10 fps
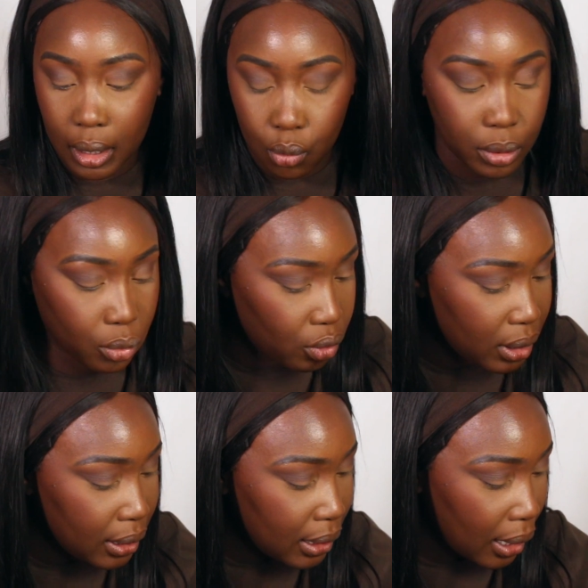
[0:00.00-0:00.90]
a
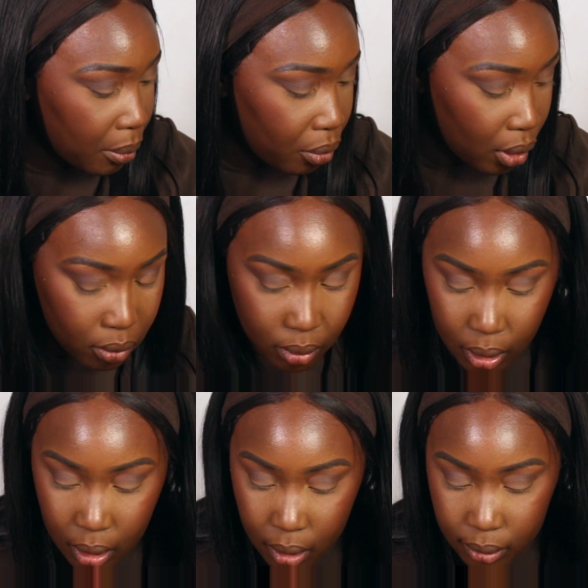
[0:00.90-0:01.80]
really light
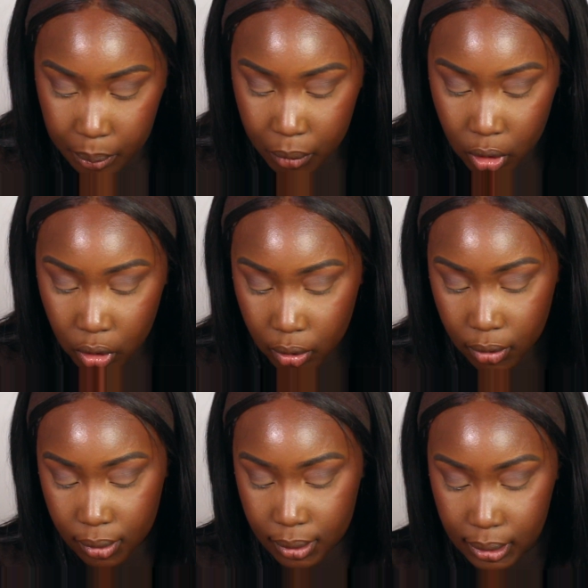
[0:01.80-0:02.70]
brown. I'm going to
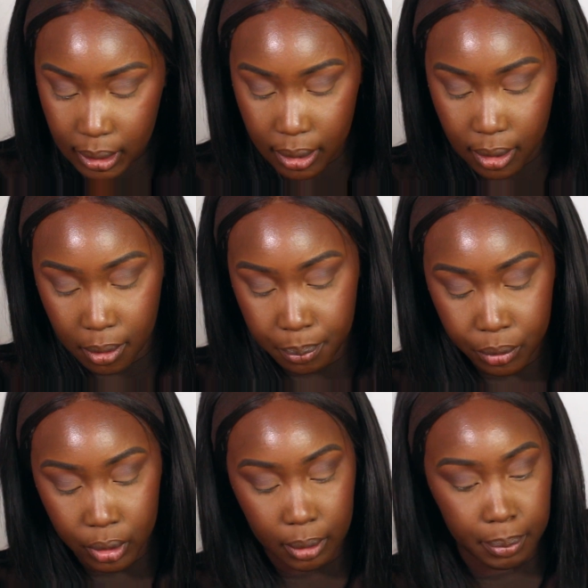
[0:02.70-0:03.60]
use the
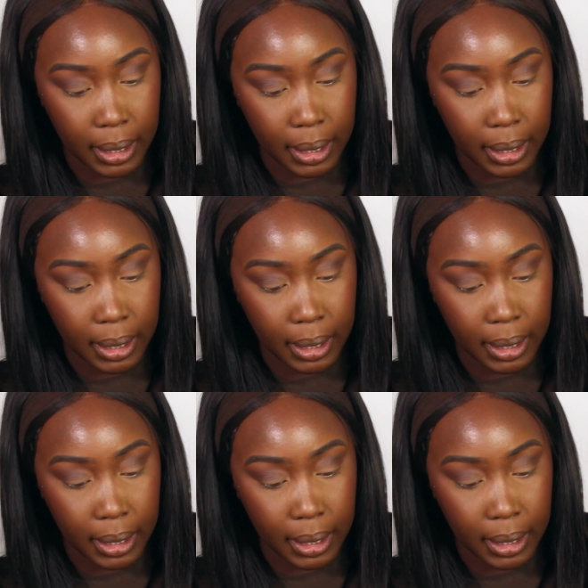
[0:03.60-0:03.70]
Beauty